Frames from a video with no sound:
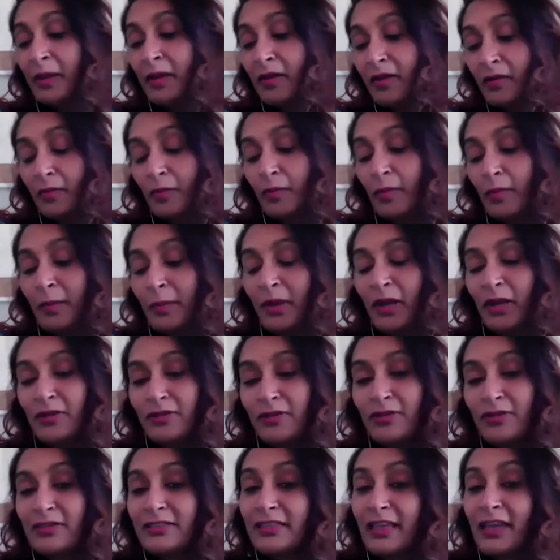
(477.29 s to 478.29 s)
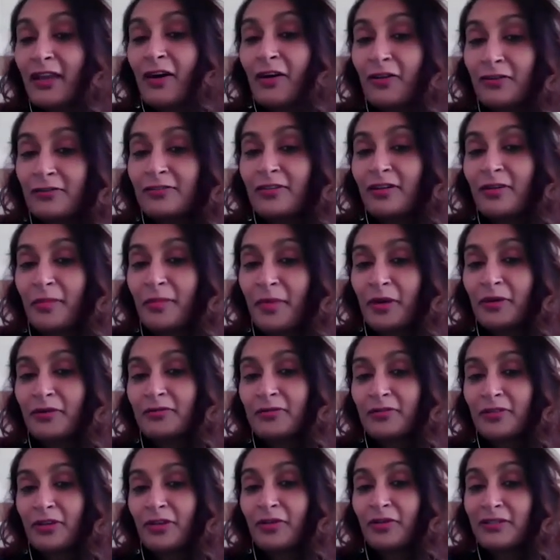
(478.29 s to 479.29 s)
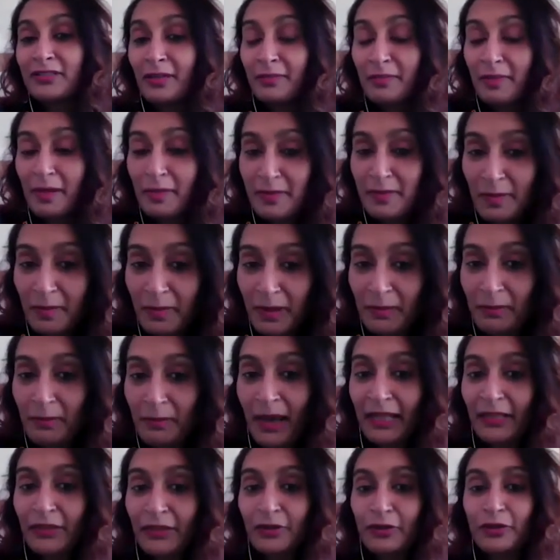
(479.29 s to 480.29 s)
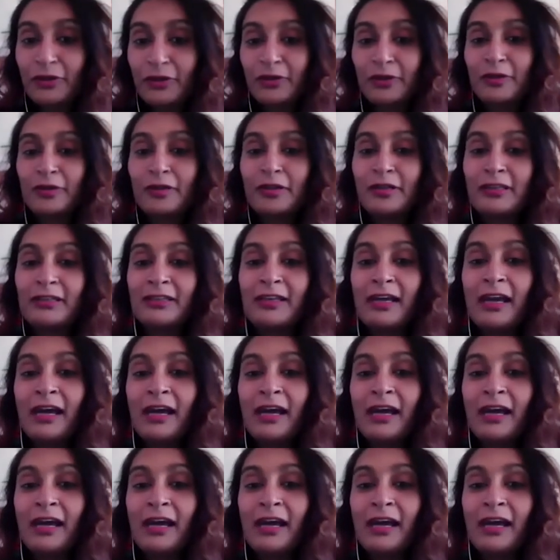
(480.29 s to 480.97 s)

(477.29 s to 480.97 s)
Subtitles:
women also say also about, sometimes about motherhood,